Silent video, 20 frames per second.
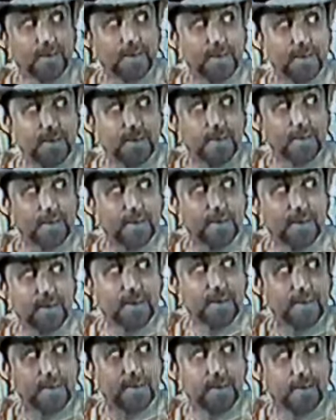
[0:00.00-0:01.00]
See
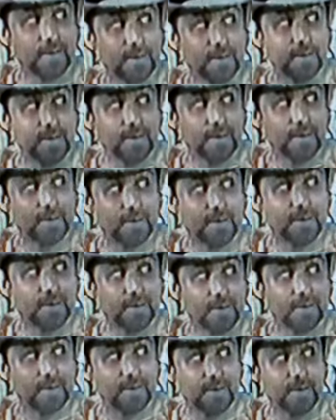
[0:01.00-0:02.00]
how they
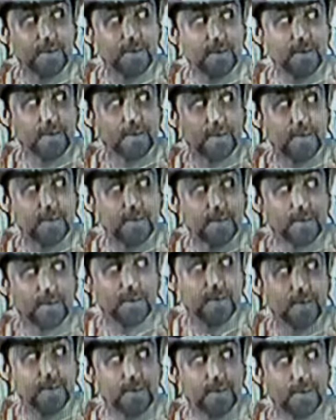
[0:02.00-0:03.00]
lay to come with
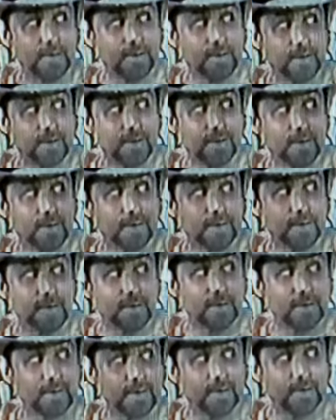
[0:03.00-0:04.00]
that myth
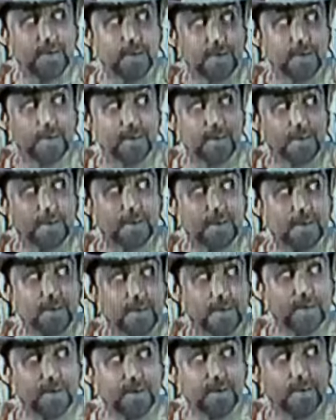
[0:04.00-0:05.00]
bullshit?
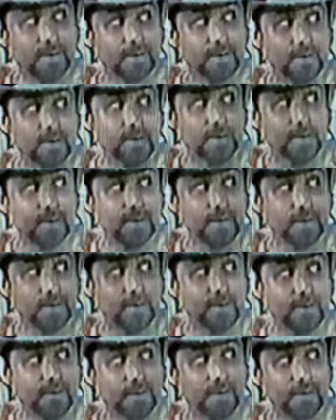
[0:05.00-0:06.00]
The story
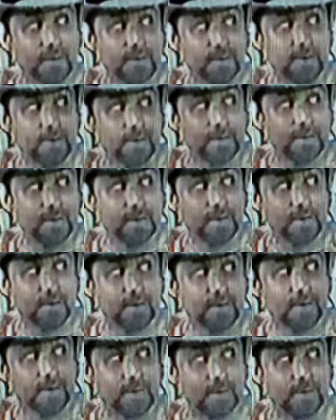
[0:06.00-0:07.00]
he is telling is
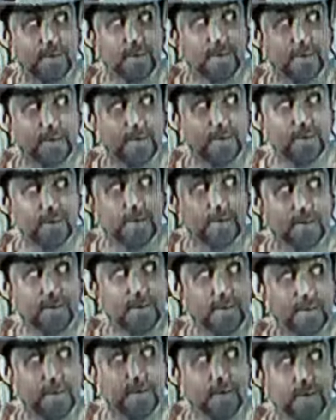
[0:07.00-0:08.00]
of David and
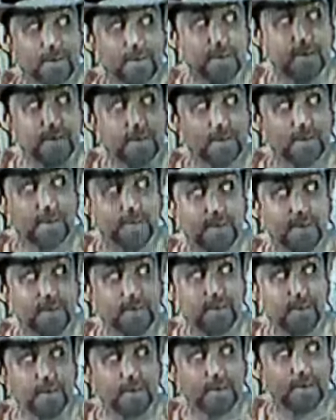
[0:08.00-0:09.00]
Bathsheba. Wow.